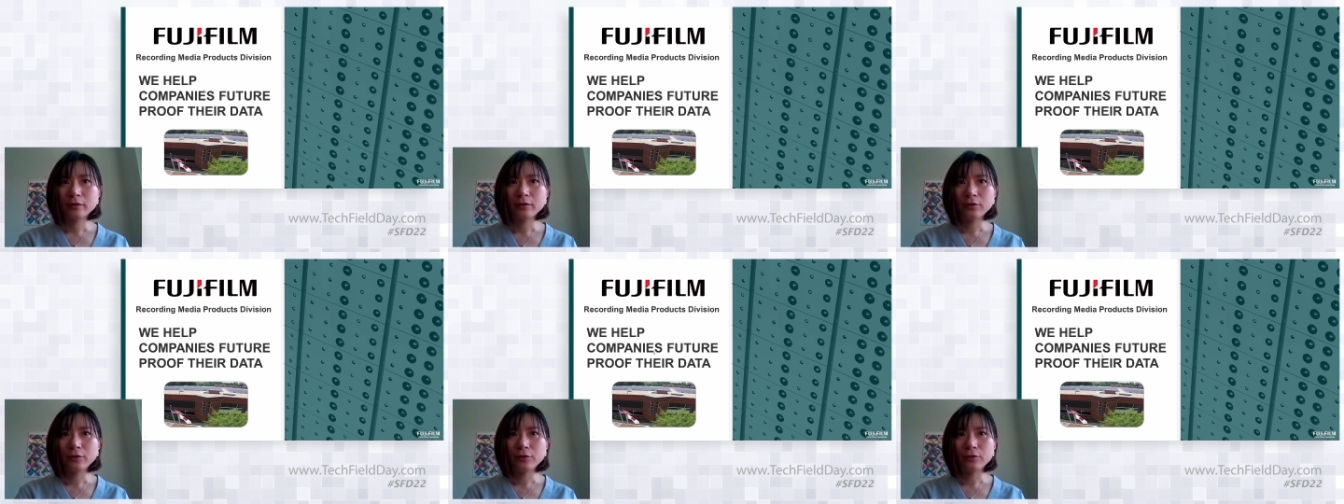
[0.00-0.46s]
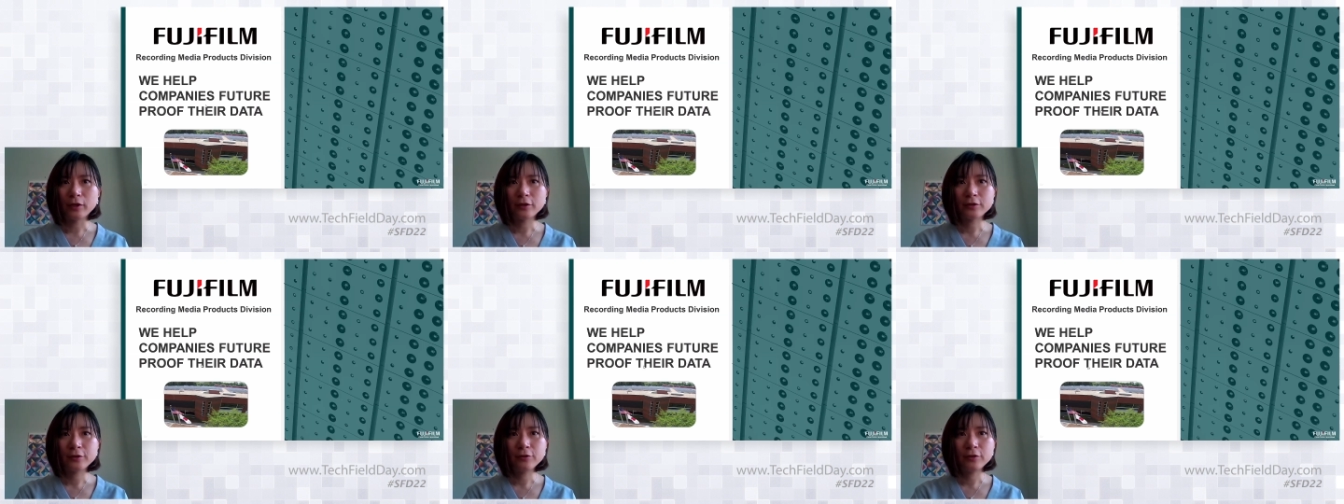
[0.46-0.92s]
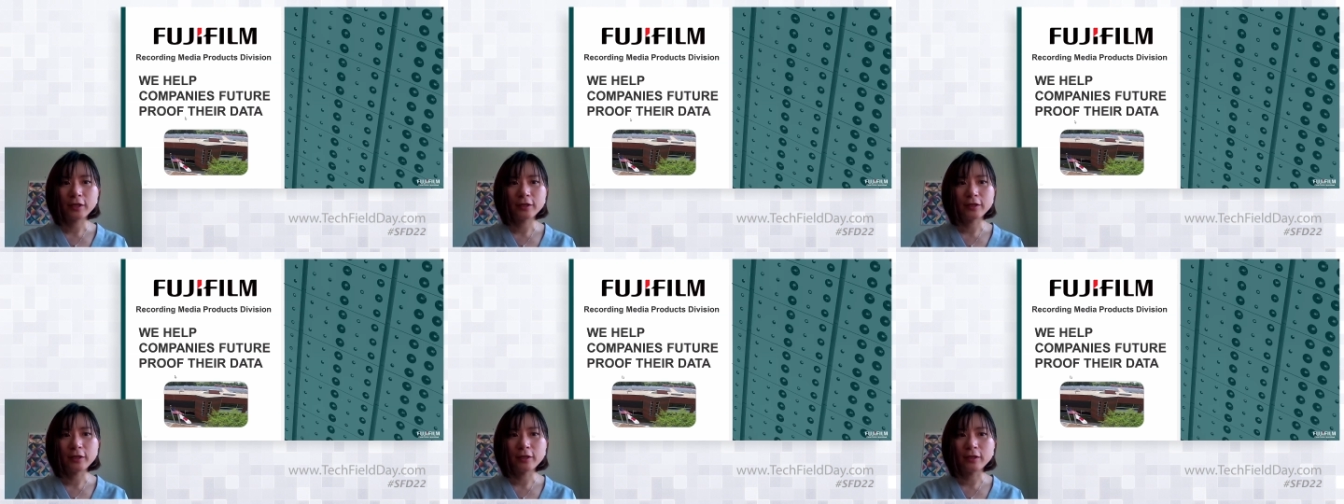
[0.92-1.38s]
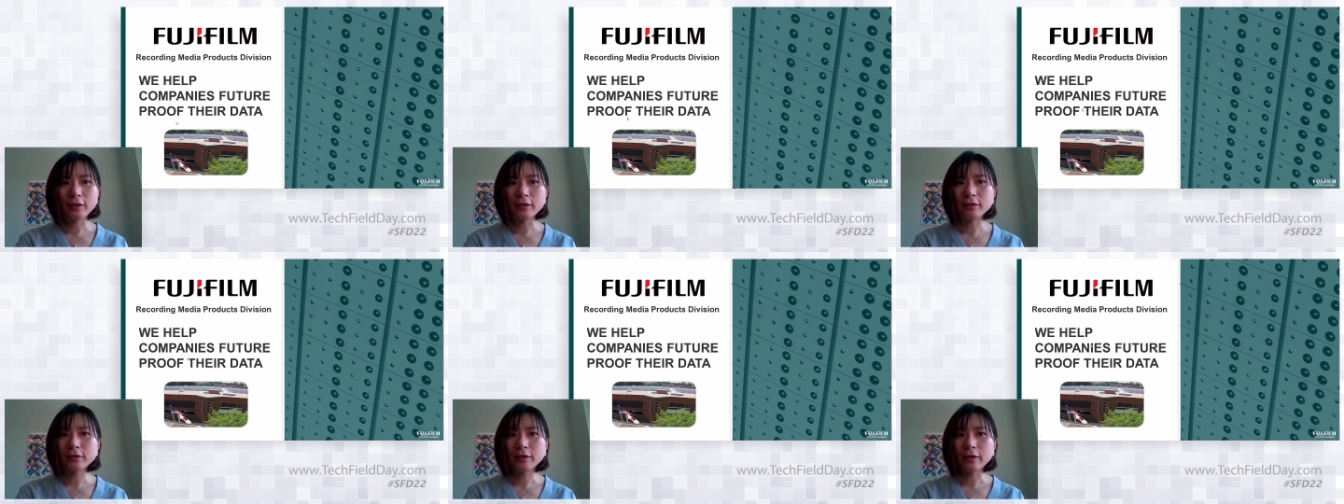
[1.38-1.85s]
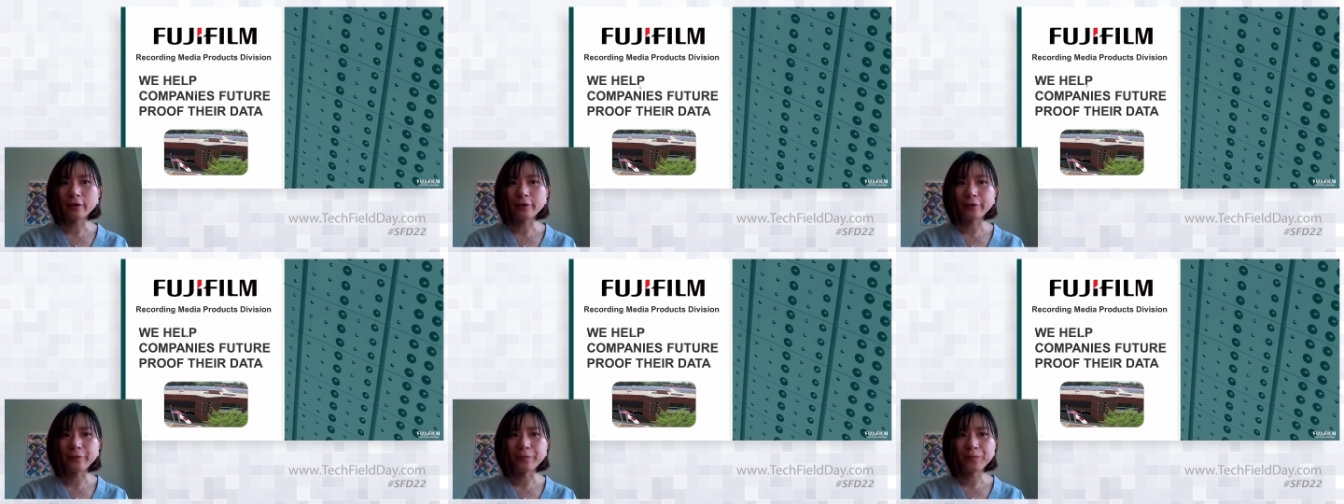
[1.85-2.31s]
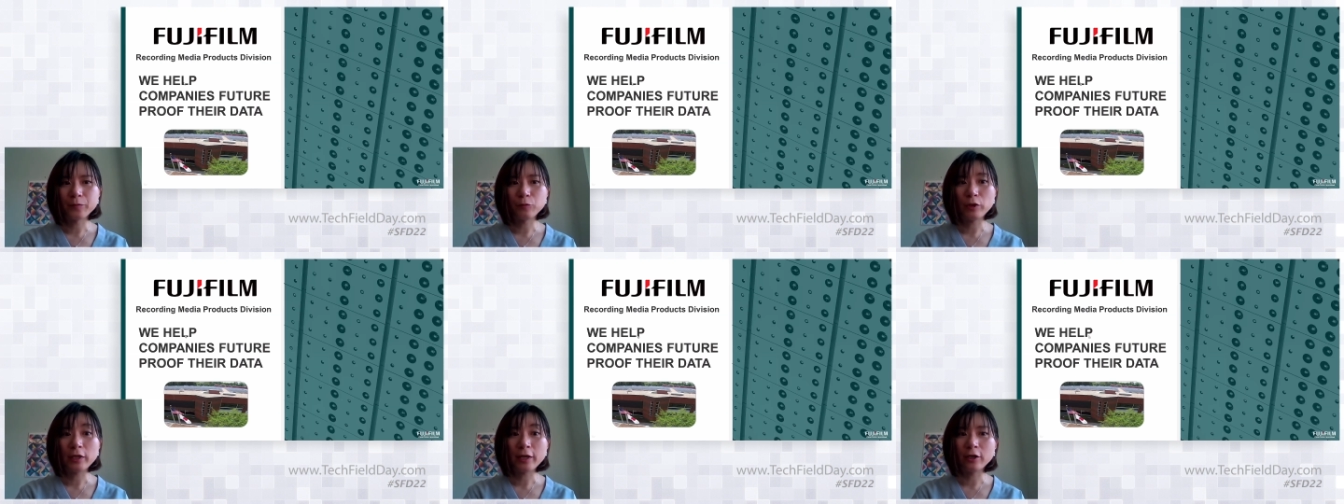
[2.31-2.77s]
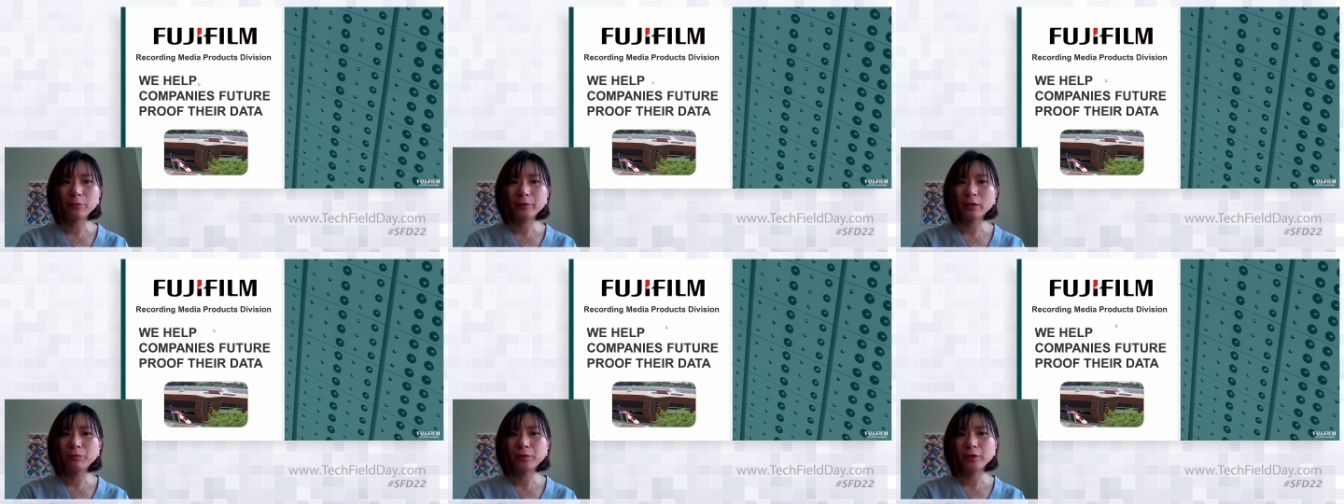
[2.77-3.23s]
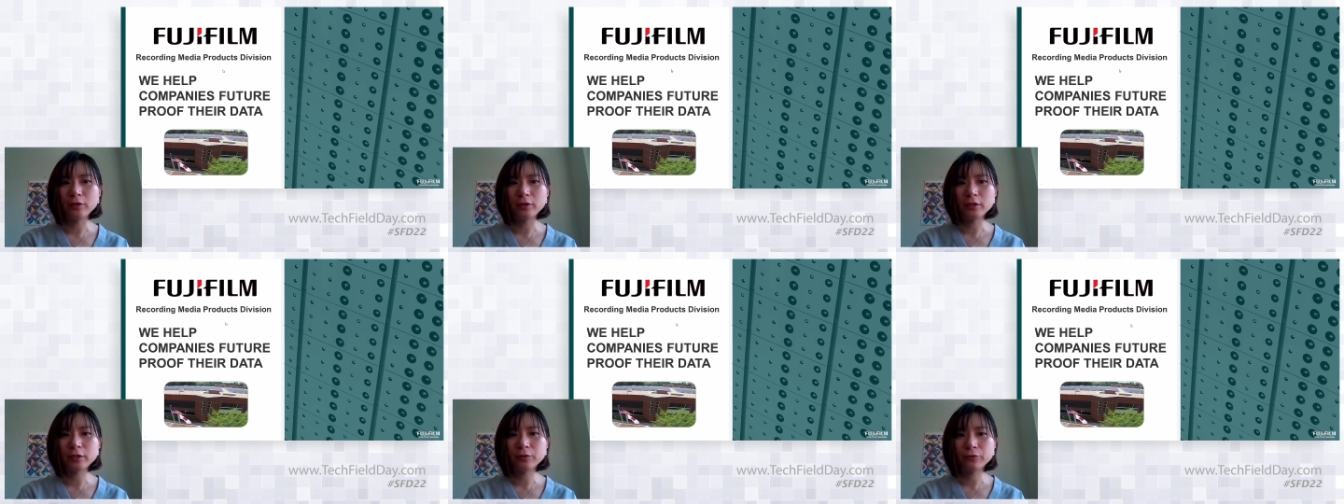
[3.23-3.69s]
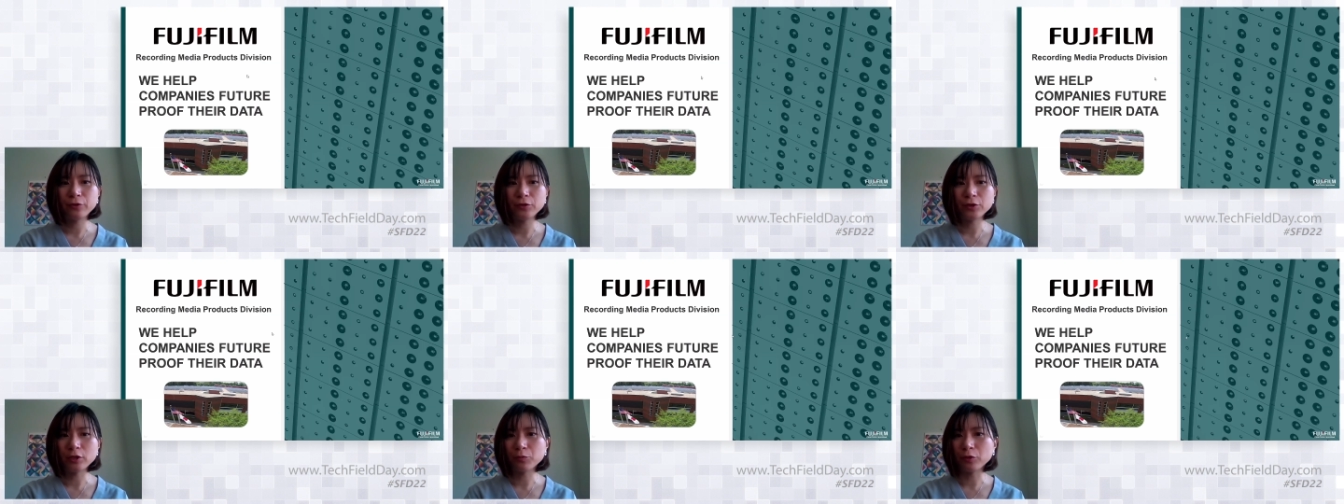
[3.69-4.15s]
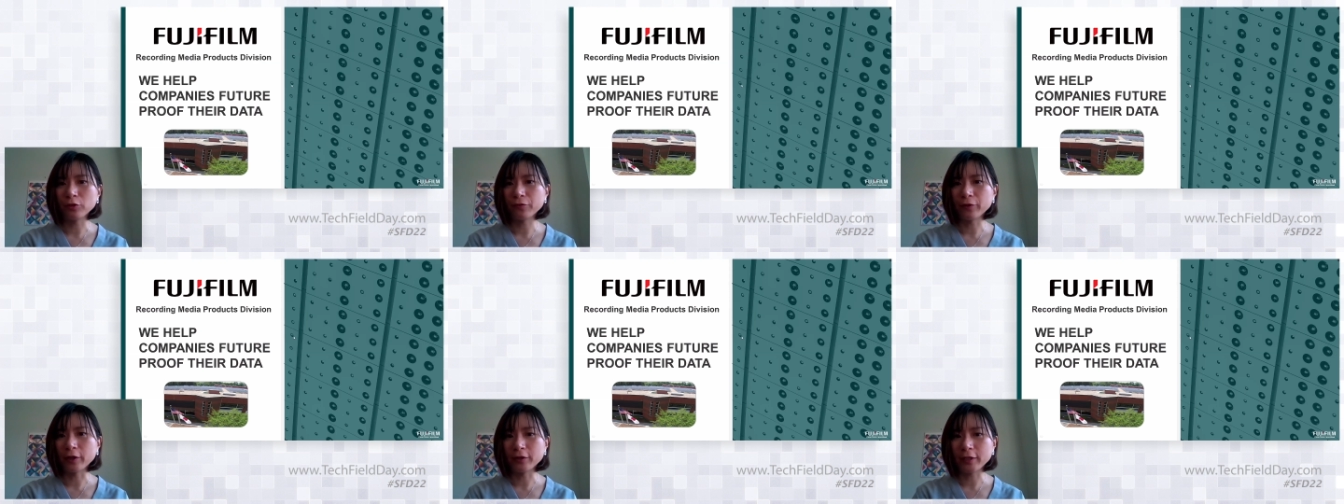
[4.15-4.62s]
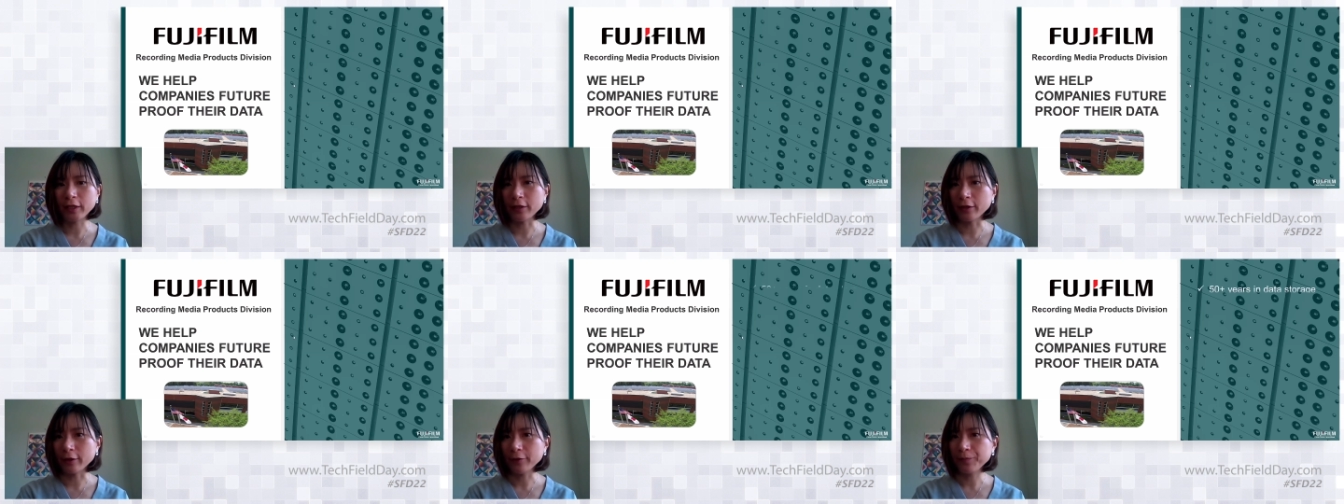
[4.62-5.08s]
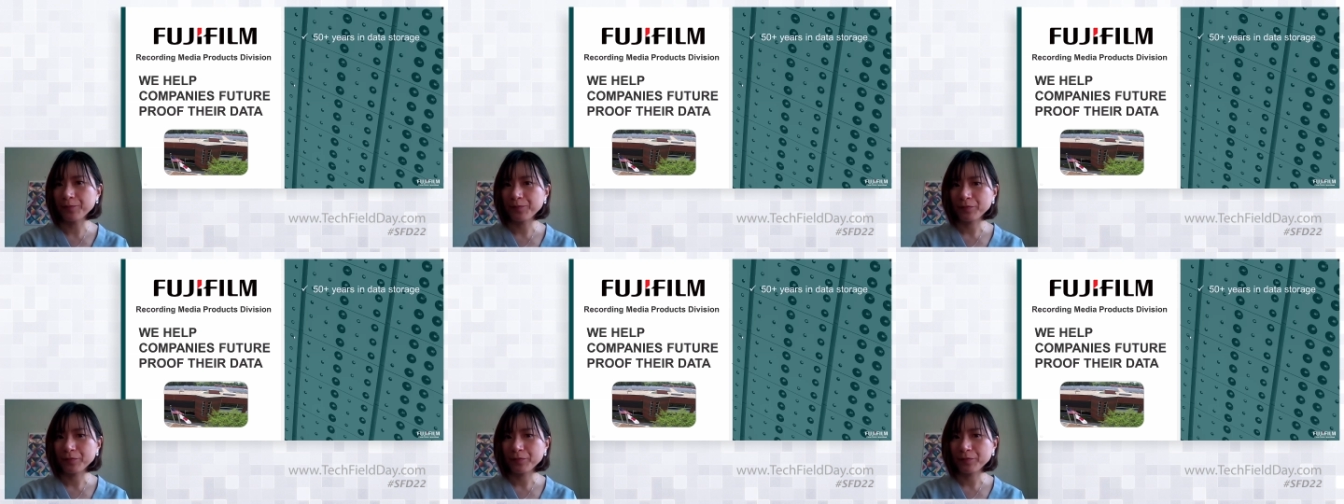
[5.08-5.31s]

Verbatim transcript: So our slogan is um, we help companies future-proof our data.